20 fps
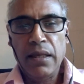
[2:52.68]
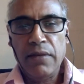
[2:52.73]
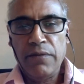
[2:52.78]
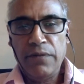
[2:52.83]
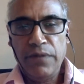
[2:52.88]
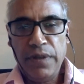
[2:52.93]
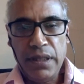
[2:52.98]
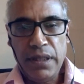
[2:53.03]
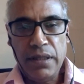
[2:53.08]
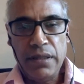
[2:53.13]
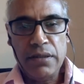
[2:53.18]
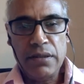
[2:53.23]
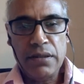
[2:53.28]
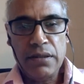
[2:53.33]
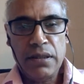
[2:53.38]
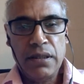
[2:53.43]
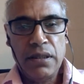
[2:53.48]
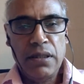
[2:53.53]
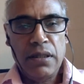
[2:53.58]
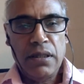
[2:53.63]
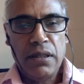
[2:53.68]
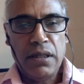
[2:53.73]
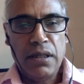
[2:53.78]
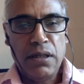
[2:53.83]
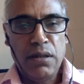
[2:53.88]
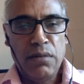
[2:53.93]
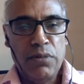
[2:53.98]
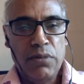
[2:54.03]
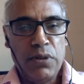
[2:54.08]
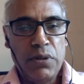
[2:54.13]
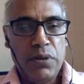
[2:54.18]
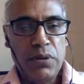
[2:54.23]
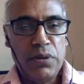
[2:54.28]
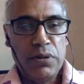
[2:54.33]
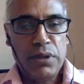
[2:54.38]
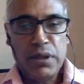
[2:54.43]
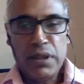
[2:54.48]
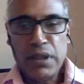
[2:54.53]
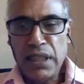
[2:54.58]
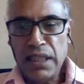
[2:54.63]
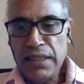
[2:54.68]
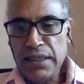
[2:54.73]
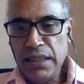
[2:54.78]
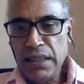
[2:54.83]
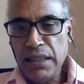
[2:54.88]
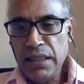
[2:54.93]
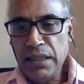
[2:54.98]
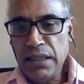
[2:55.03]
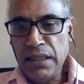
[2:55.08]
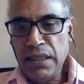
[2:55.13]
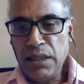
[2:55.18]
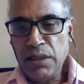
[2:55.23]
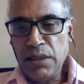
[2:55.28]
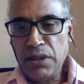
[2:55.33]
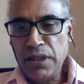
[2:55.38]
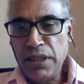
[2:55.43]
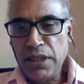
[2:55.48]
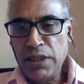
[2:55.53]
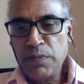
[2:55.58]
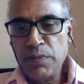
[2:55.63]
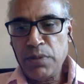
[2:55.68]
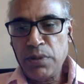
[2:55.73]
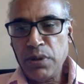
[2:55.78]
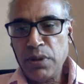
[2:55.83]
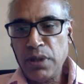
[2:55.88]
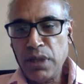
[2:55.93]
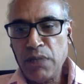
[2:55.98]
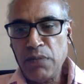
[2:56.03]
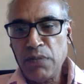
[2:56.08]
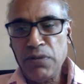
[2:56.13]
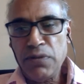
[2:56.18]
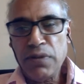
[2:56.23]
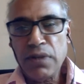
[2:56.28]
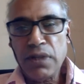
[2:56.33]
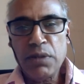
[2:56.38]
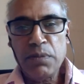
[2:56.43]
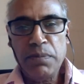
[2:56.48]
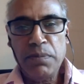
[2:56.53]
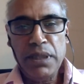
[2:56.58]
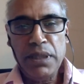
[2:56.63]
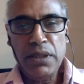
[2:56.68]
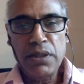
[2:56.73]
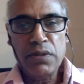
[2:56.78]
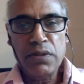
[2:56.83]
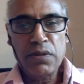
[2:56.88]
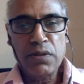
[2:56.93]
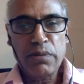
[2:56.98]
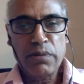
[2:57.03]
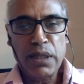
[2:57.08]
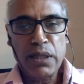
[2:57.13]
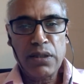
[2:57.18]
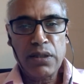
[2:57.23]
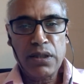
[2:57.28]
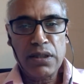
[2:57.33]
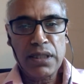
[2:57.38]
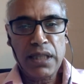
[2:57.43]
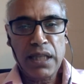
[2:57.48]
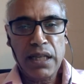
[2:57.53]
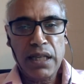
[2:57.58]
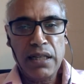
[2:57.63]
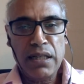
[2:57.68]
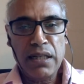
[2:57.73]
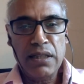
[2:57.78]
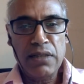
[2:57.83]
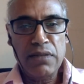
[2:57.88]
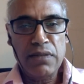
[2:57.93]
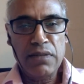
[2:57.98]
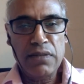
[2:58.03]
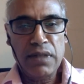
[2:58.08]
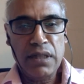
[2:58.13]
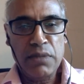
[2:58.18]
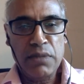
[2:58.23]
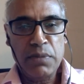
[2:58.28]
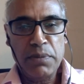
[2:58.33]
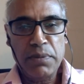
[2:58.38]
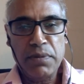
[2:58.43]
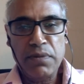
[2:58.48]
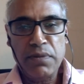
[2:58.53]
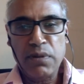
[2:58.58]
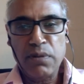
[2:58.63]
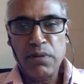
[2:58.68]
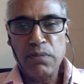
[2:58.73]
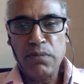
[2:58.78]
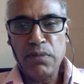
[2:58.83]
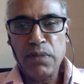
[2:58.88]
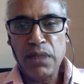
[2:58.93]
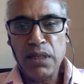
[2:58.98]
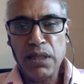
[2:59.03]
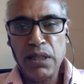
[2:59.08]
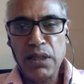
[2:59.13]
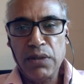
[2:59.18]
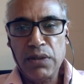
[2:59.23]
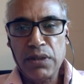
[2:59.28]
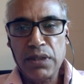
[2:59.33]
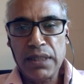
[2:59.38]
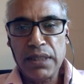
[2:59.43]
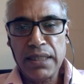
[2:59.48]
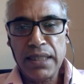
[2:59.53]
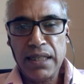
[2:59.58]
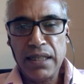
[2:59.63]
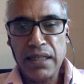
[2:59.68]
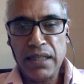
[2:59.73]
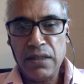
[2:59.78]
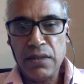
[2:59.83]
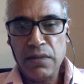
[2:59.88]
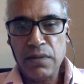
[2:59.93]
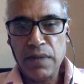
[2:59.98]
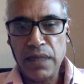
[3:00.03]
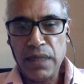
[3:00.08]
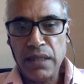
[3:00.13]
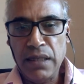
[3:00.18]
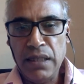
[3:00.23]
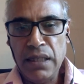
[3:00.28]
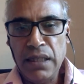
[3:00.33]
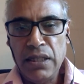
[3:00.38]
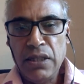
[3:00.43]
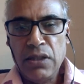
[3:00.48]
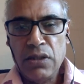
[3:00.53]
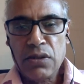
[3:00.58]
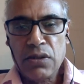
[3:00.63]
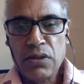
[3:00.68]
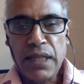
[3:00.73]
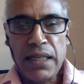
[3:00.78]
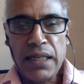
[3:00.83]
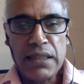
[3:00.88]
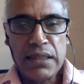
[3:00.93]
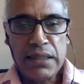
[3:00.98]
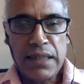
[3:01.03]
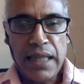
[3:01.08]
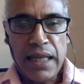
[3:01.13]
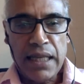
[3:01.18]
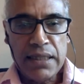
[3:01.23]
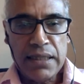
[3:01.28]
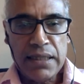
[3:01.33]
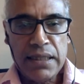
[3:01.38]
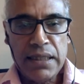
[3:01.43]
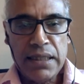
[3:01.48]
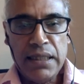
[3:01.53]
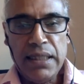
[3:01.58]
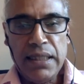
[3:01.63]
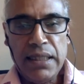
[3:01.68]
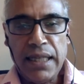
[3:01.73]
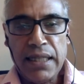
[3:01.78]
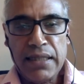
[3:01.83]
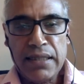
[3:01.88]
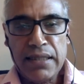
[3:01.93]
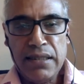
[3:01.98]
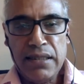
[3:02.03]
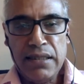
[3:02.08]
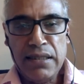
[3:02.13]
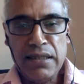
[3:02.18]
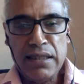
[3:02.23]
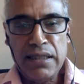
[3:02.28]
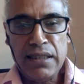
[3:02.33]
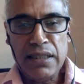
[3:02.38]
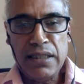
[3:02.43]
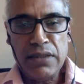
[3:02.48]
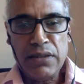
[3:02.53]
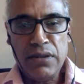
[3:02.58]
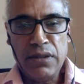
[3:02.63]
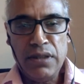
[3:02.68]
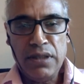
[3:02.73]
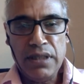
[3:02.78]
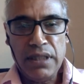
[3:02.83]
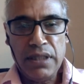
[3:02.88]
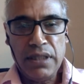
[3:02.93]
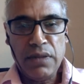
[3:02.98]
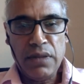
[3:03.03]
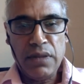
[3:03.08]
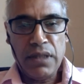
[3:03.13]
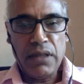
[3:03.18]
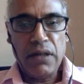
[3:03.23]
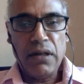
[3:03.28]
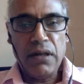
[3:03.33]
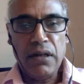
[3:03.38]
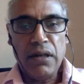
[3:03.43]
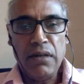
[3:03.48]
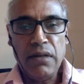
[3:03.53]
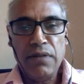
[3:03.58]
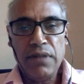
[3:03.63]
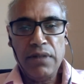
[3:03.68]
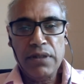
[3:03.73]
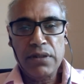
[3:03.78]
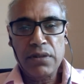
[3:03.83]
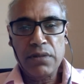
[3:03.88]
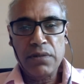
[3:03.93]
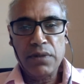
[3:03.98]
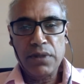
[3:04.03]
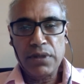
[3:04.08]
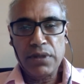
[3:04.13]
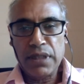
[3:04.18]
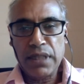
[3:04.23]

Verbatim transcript: fields um, to host this. And I see in the, today's program, you've got speakers from across Canada as well as people from uh, outside Canada as well. So that's, that's really excellent. I think it's going to require all of us to work